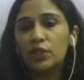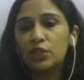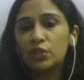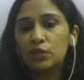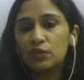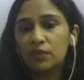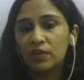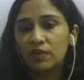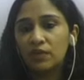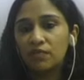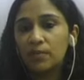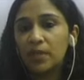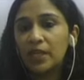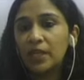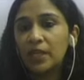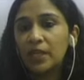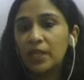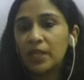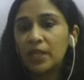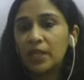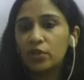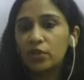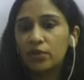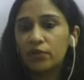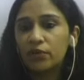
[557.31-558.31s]
which we've been
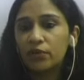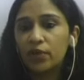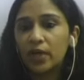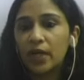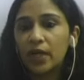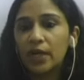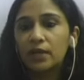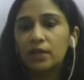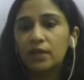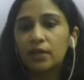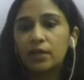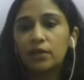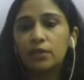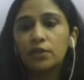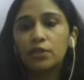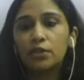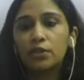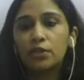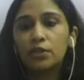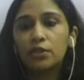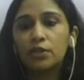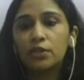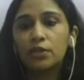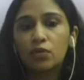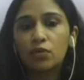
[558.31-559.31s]
able to generate
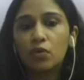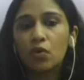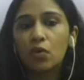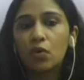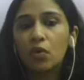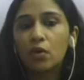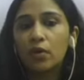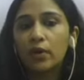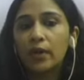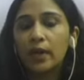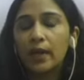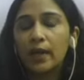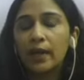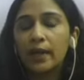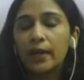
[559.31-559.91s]
due to our strong